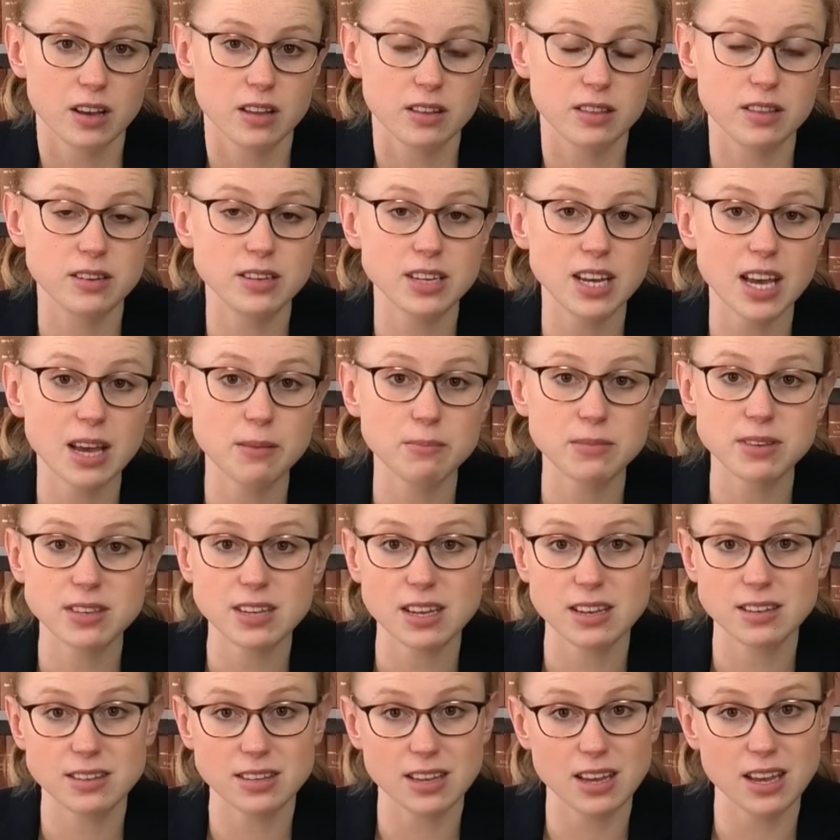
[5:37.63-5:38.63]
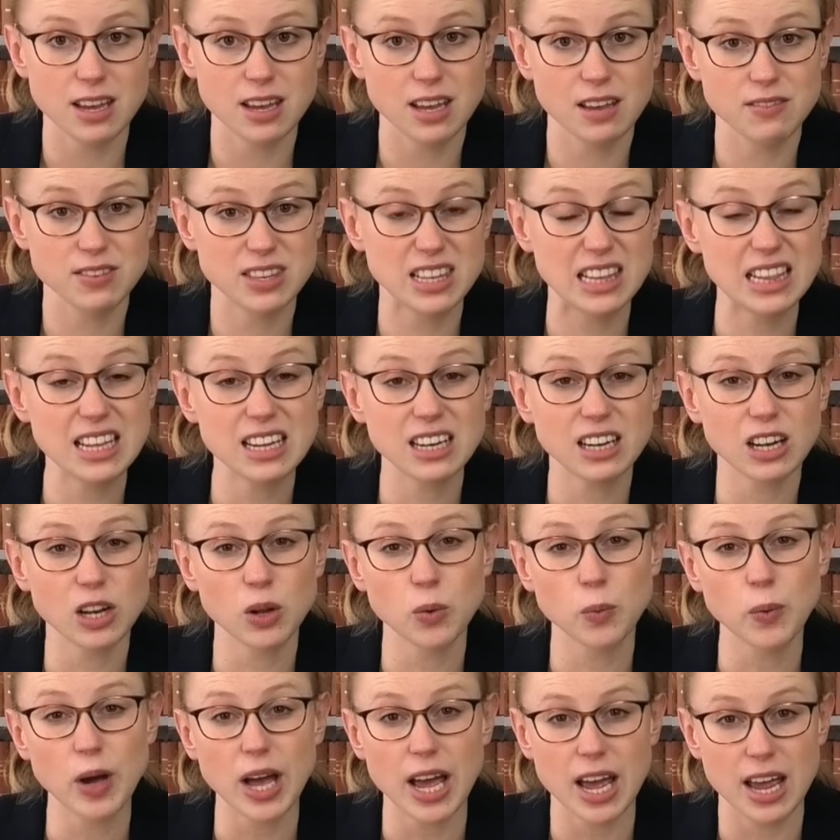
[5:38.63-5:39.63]
The DMCC gives little
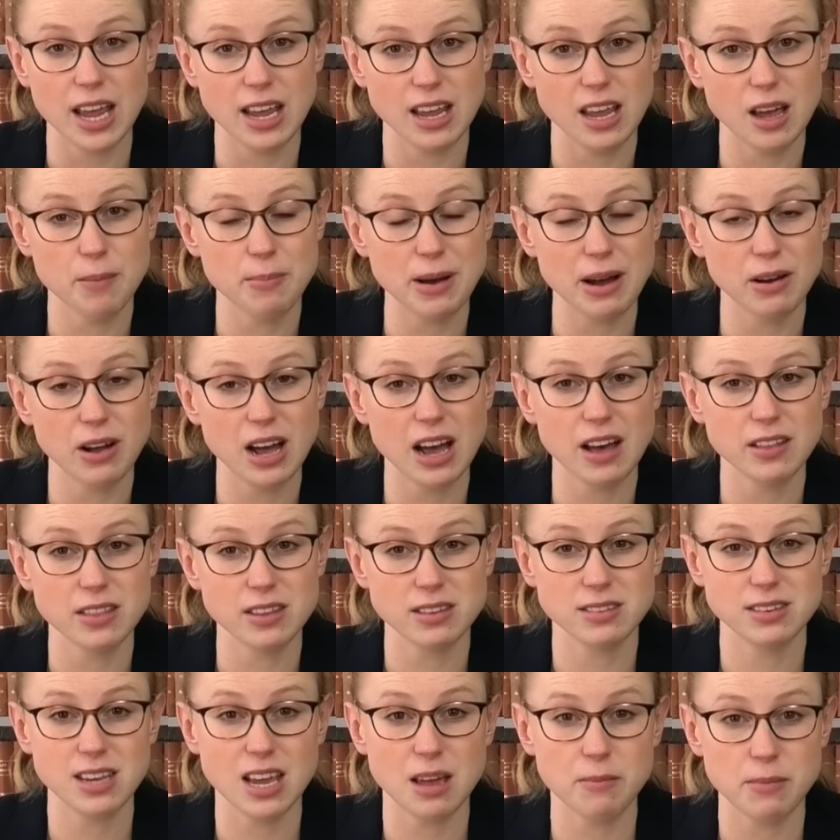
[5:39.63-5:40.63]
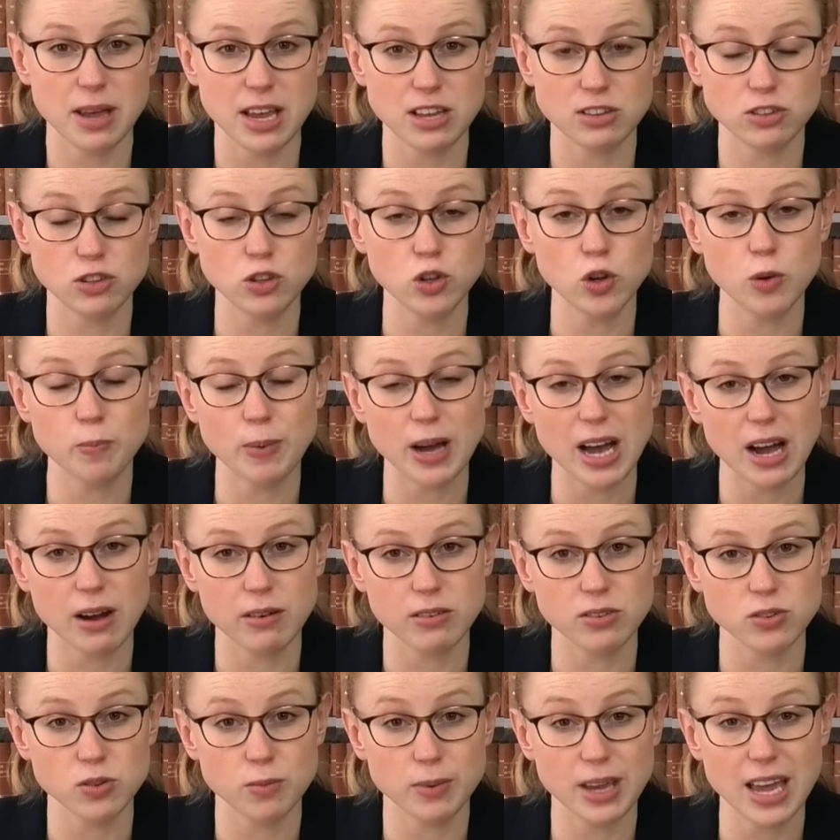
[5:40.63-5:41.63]
away about how the CMA's new
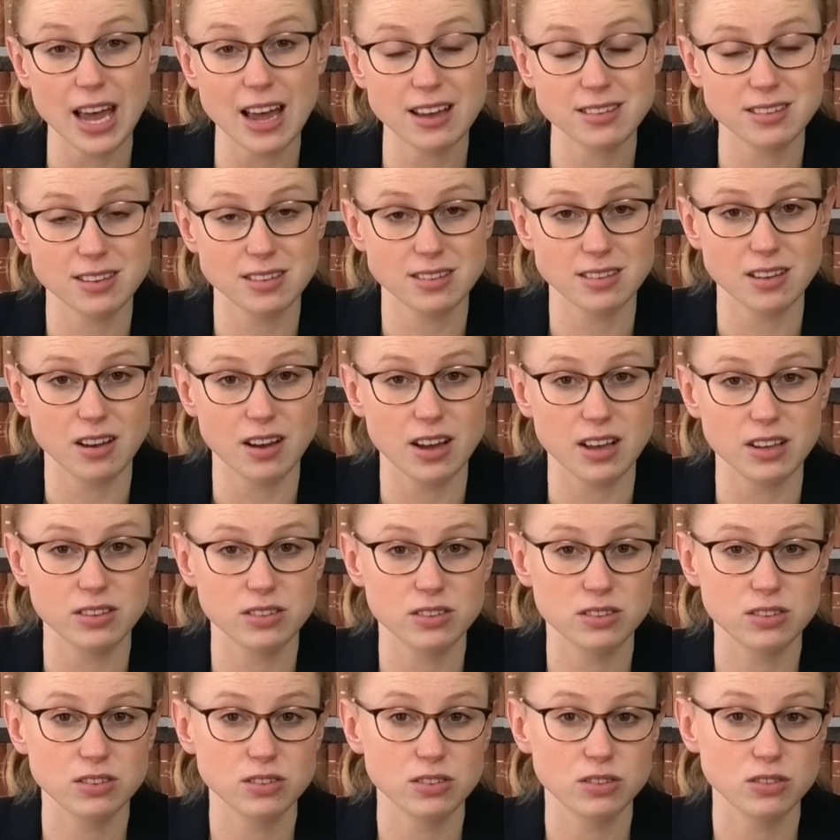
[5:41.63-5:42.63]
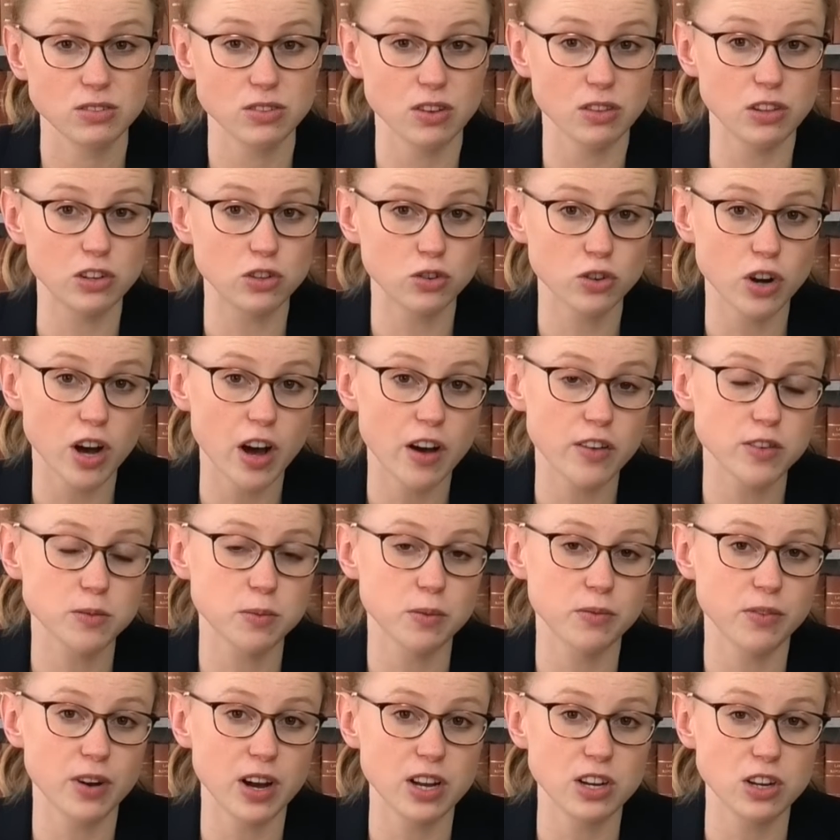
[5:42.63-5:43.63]
powers will be exercised, so the drafts
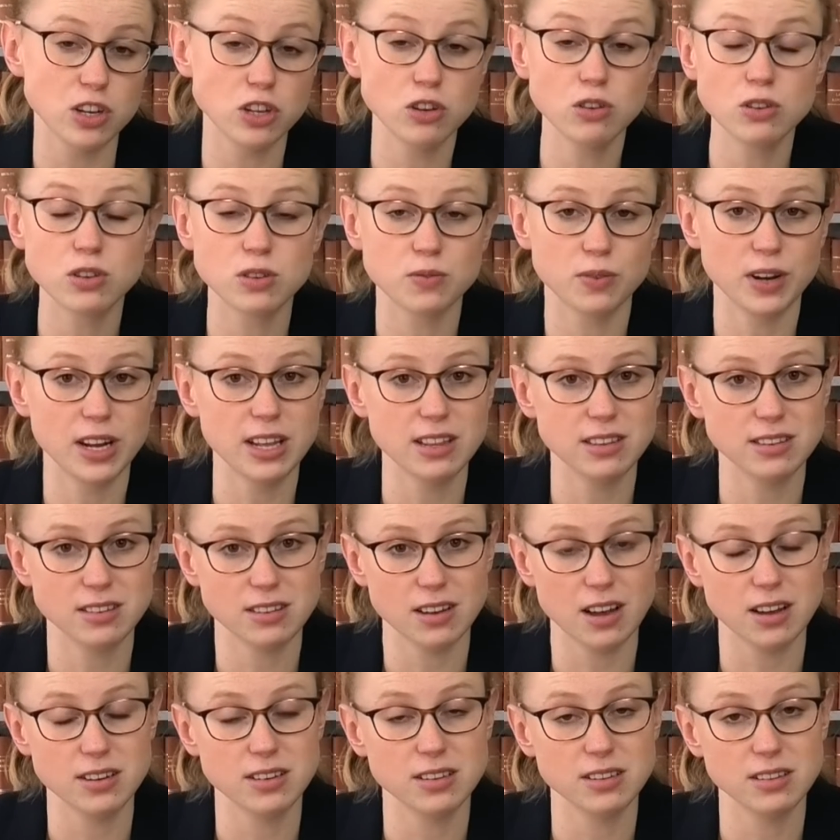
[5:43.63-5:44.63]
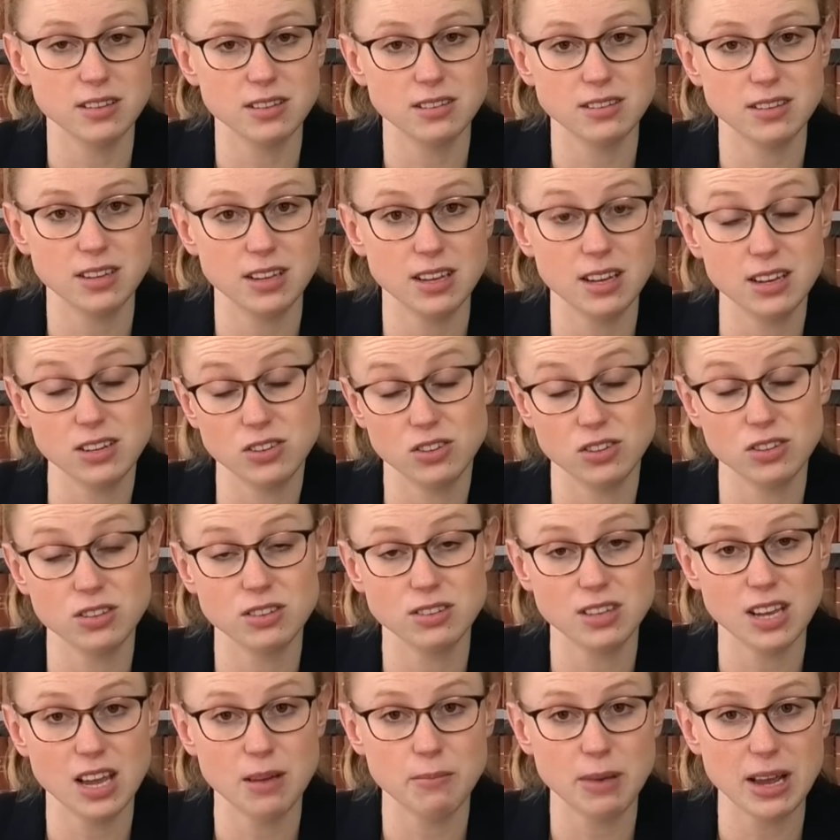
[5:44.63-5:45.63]
provide a useful insight into the
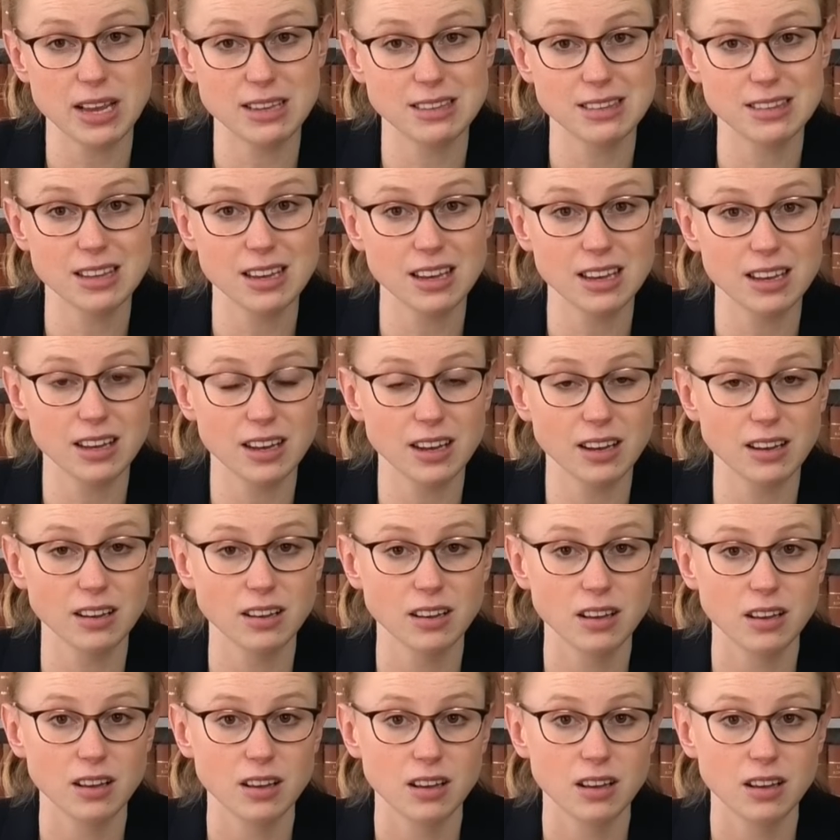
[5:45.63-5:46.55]
CMA's thinking.